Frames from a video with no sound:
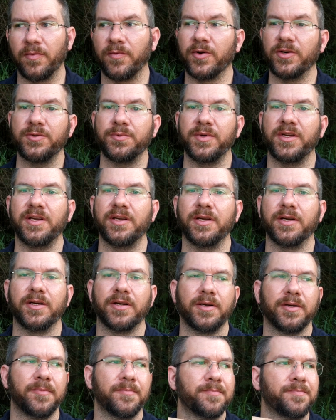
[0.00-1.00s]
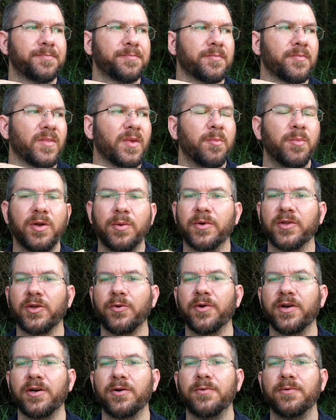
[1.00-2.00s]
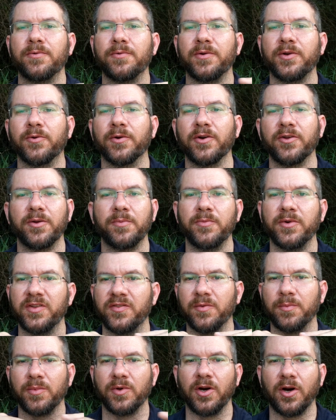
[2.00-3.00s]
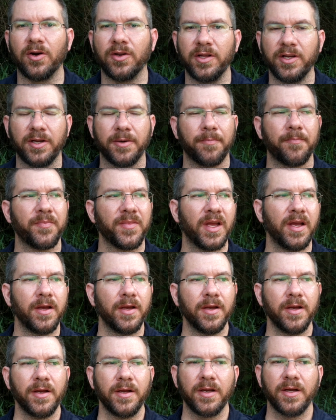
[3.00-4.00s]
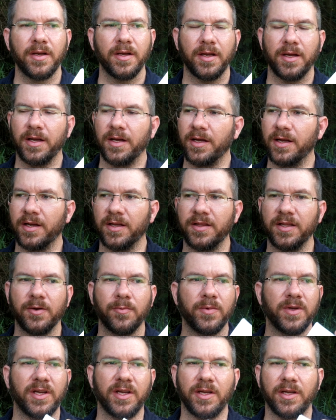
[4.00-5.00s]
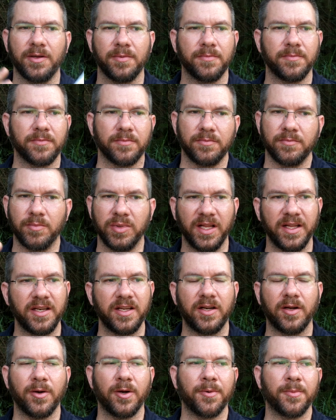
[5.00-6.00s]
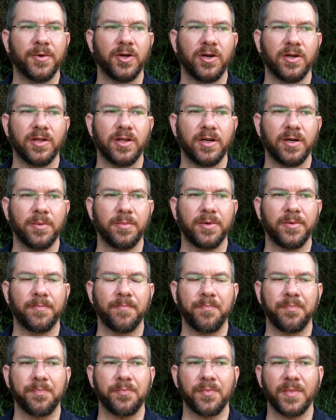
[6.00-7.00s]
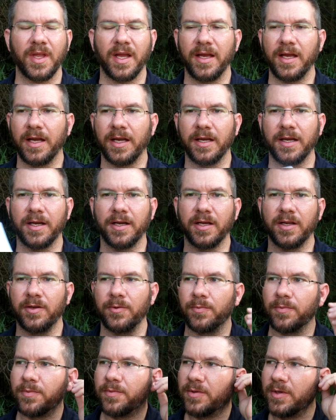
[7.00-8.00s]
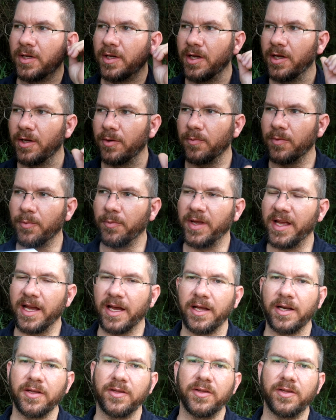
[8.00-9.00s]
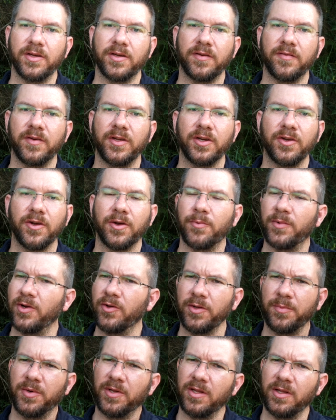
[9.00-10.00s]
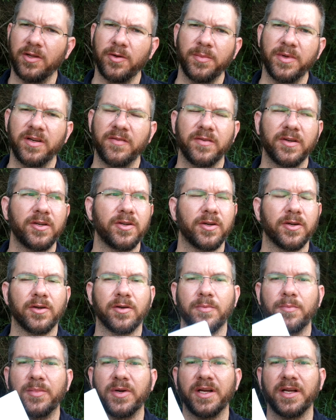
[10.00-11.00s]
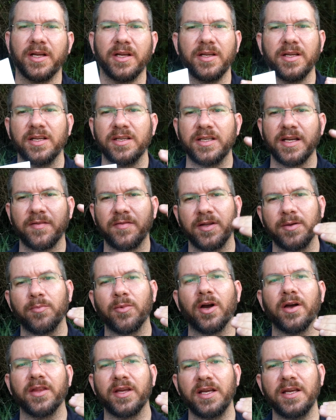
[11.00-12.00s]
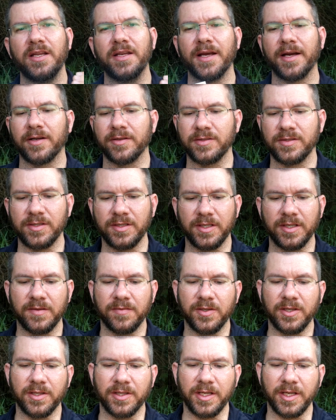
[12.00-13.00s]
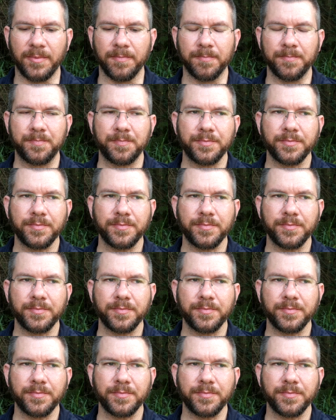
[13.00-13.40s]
First we put them on the grill. We grilled them with some garlic, and then we blended them all up. And when we added the vinegar, we only put a little bit of vinegar, but it definitely brought the heat down significantly.